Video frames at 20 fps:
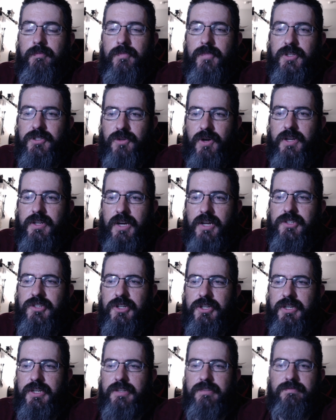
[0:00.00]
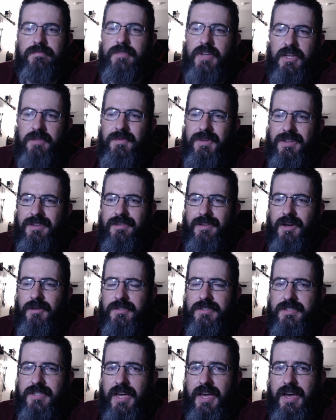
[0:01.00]
So I took it. I mean, I was
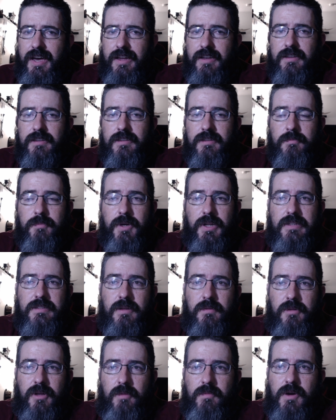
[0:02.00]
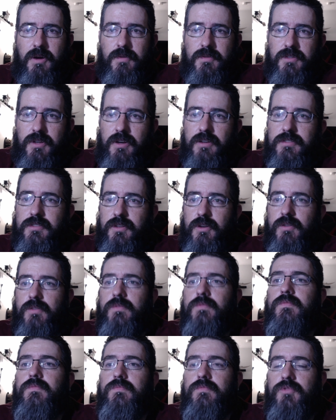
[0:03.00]
sad, but at the same time, I was also
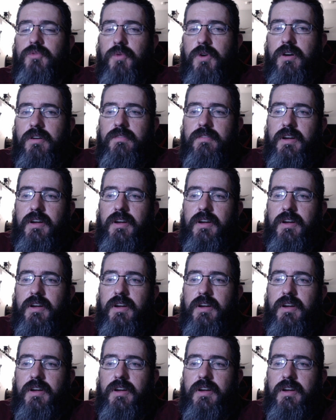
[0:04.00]
12.